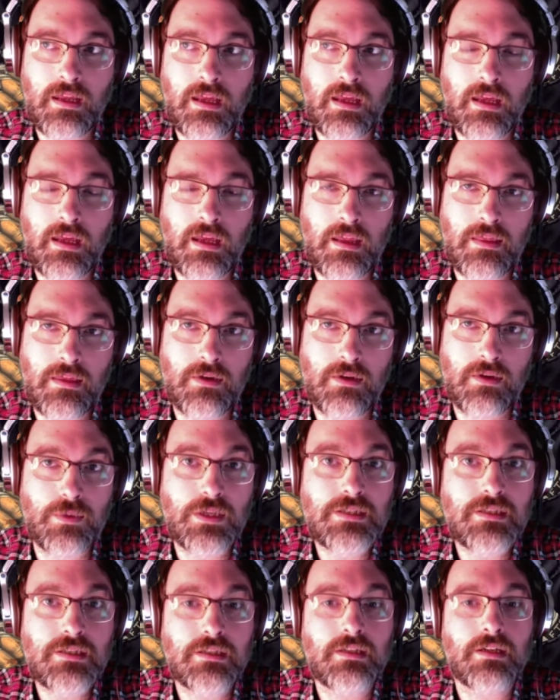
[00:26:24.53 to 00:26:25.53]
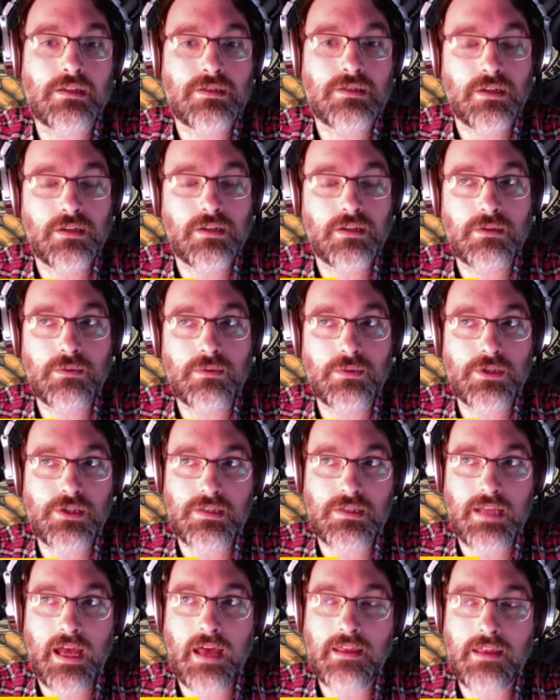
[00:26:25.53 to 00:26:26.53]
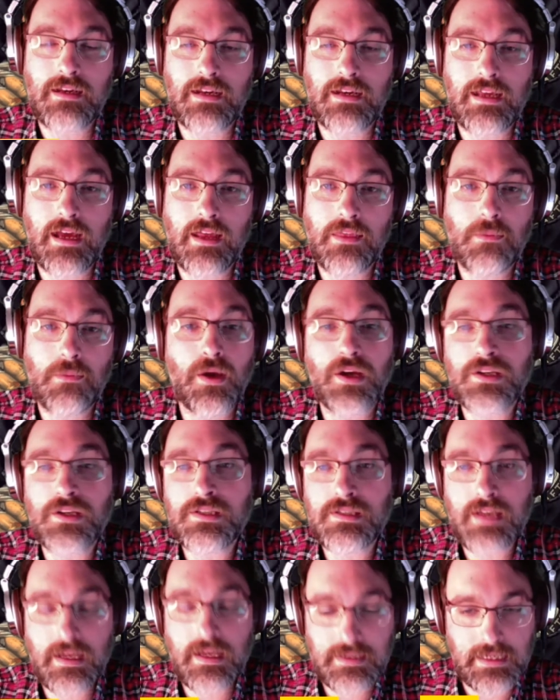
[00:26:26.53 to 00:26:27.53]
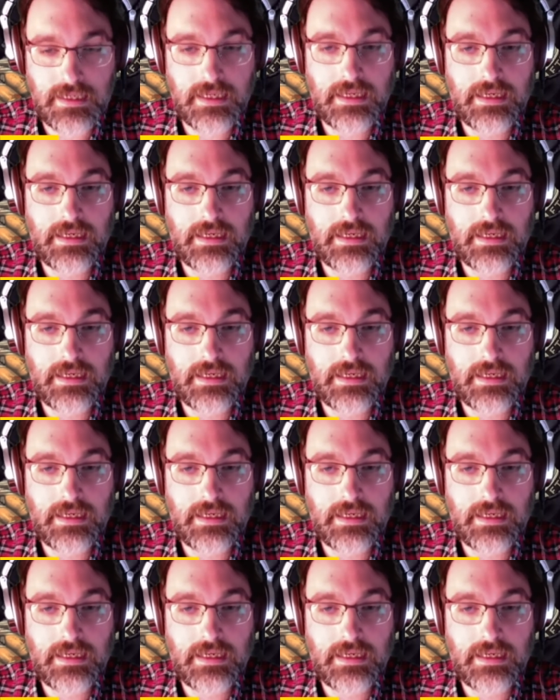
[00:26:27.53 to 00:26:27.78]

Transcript: a their recent Kickstarter, which is the Athleath box set.